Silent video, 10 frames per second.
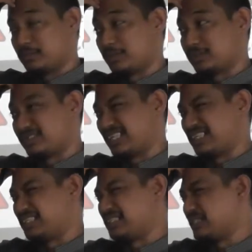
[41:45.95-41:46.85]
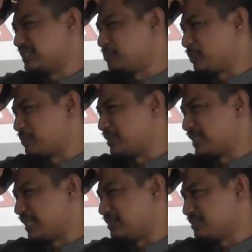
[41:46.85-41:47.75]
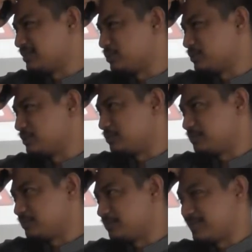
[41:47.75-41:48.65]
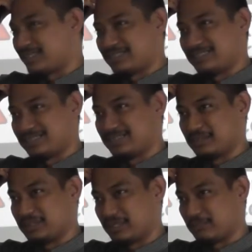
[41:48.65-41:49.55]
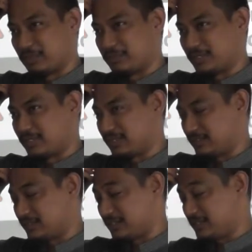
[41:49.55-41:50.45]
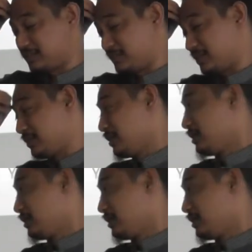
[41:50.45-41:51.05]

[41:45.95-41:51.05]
Because rarely people get a good mark in FYP, I think, generally speaking.